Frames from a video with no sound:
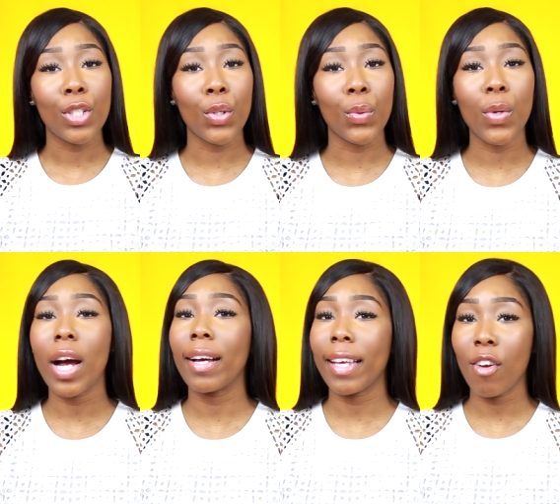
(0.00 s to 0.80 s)
to
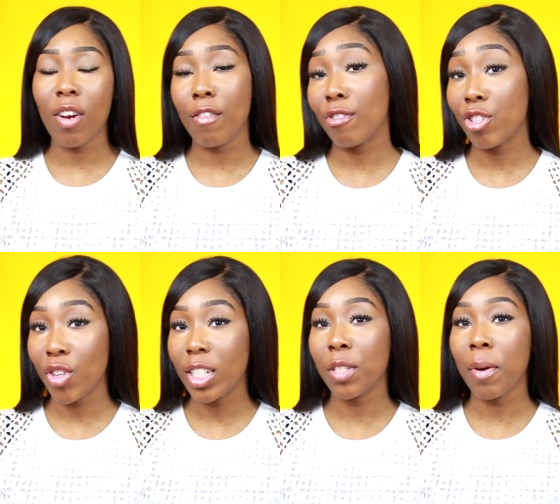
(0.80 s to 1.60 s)
uh, get rid of your
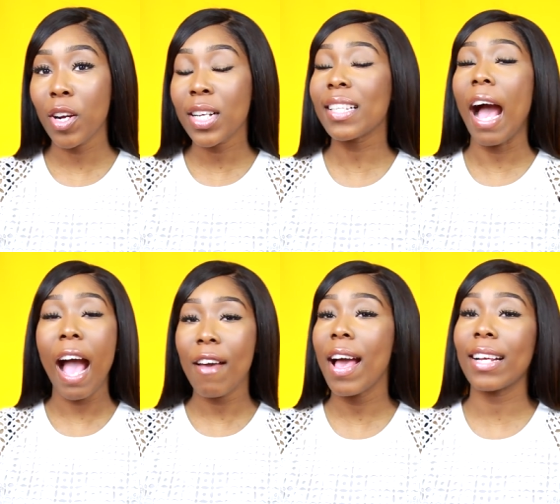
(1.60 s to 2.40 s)
stretch marks.
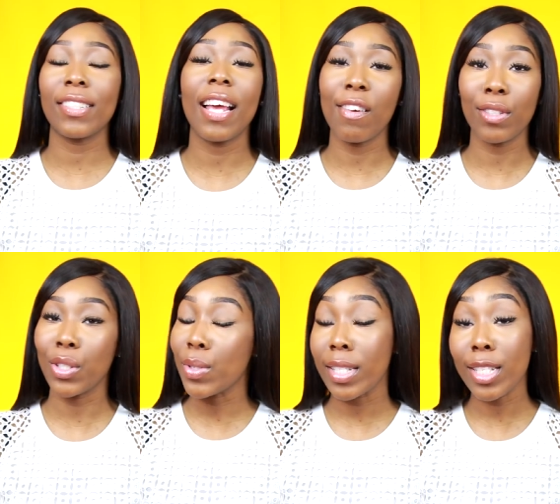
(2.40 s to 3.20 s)
I actually haven't
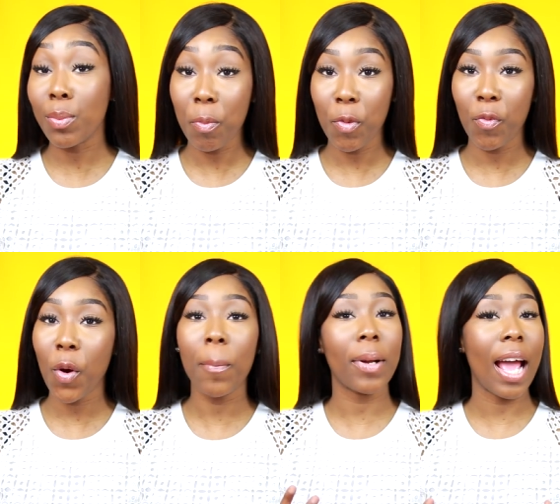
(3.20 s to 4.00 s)
used this one
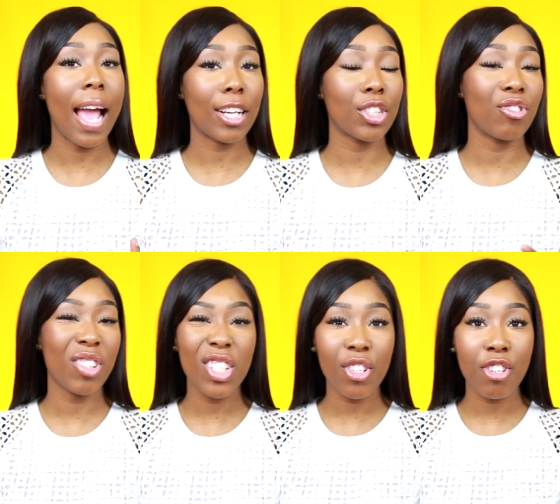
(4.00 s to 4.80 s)
before, but I actually
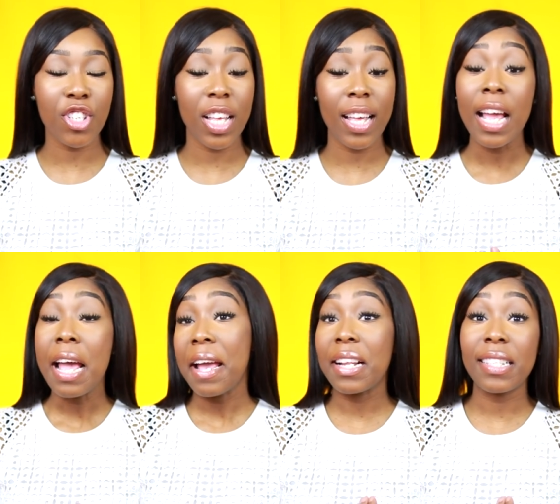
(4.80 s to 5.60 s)
researched it
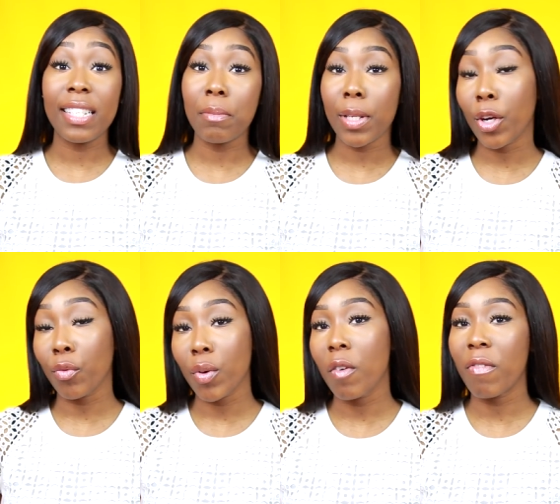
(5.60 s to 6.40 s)
and it seems like a
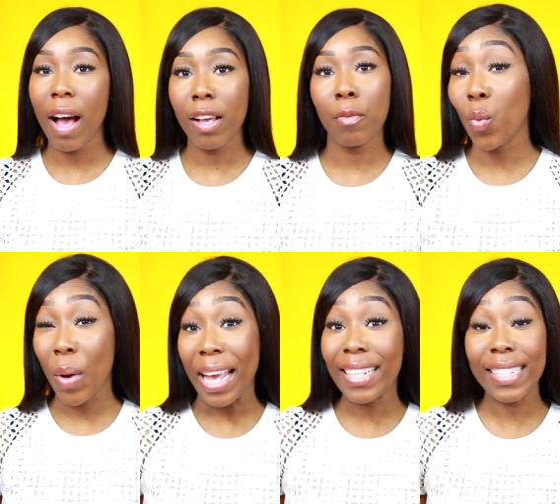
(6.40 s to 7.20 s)
real viable
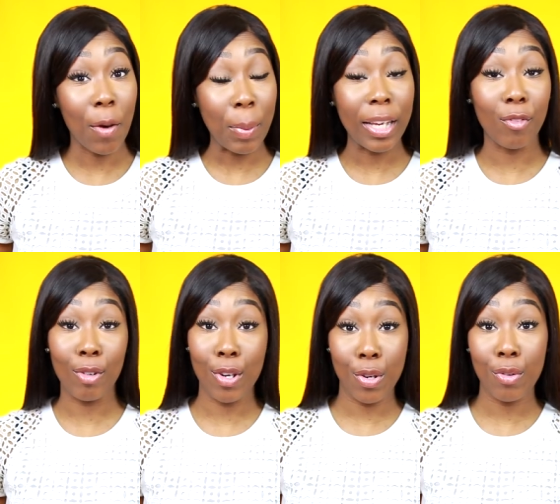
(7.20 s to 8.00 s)
way helping
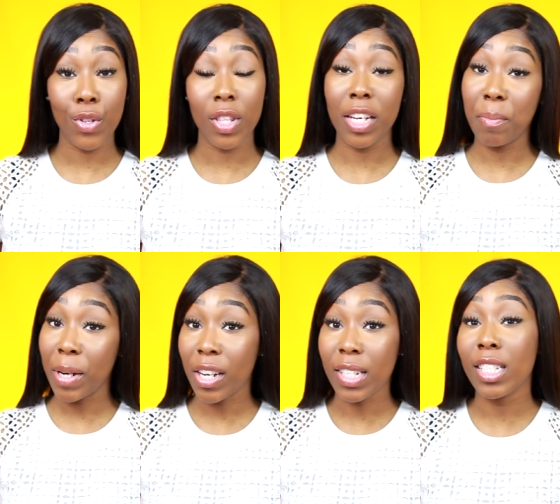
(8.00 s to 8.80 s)
reduce the
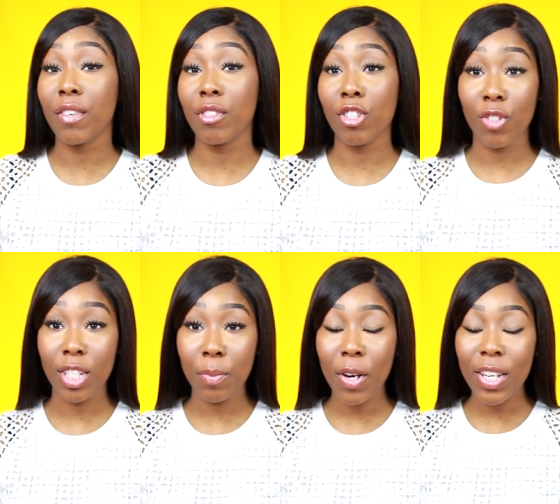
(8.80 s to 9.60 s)
appearance of your
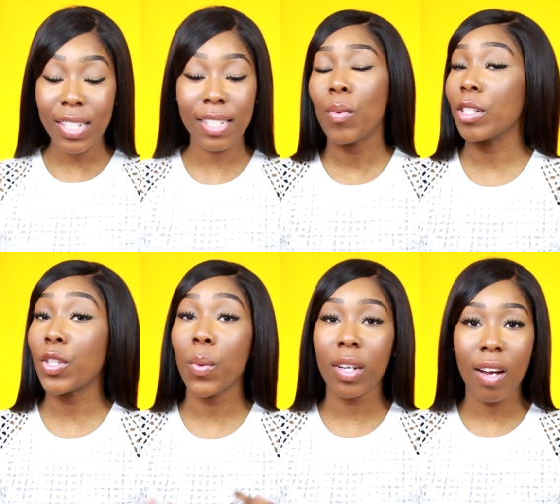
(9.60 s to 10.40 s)
stretch marks. What
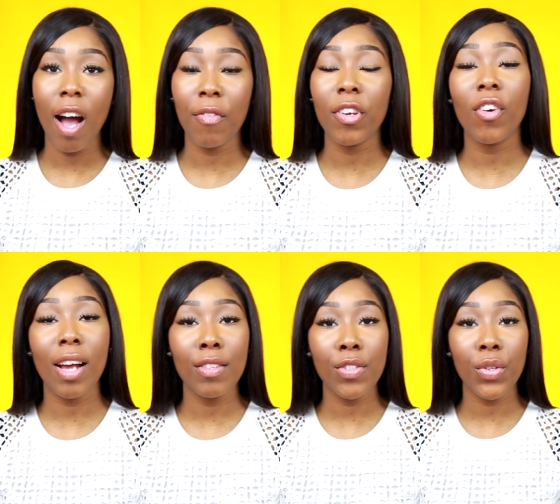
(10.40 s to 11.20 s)
so what coffee
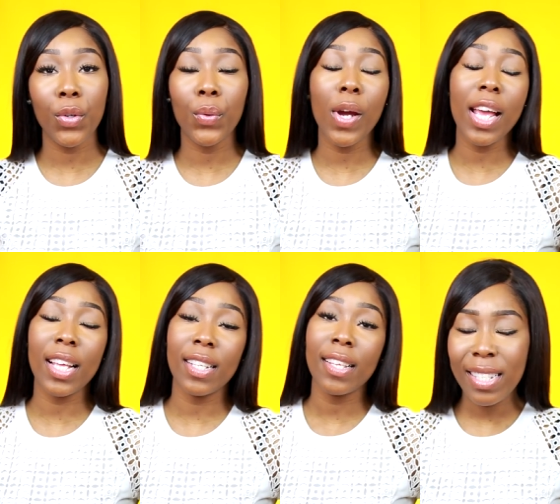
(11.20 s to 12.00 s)
grounds do
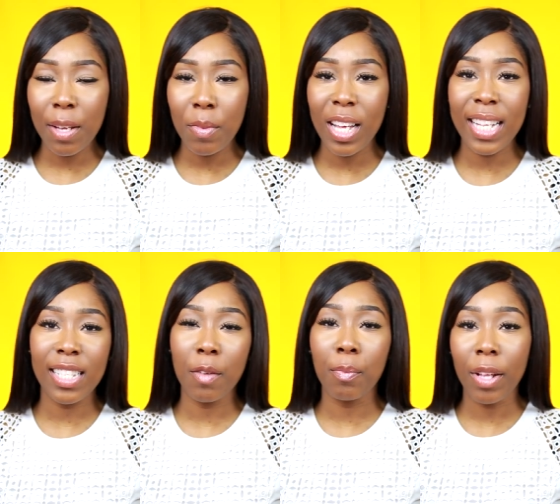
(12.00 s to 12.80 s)
is stimulates
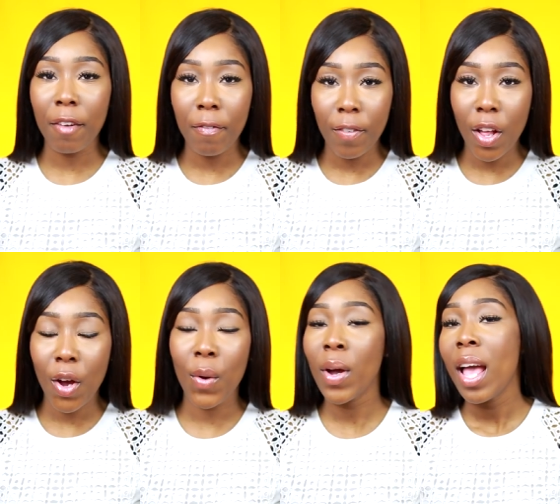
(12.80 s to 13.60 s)
the blood
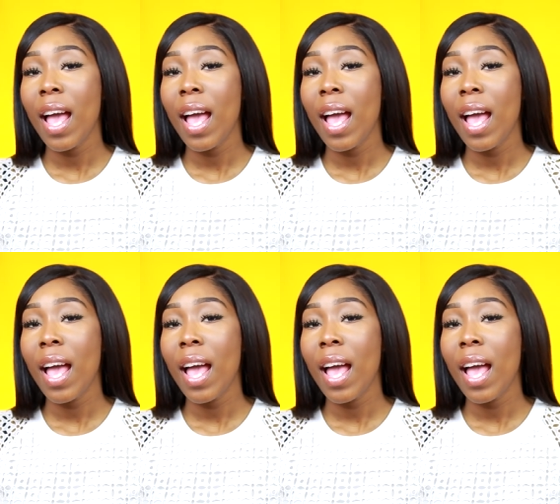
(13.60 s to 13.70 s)
flow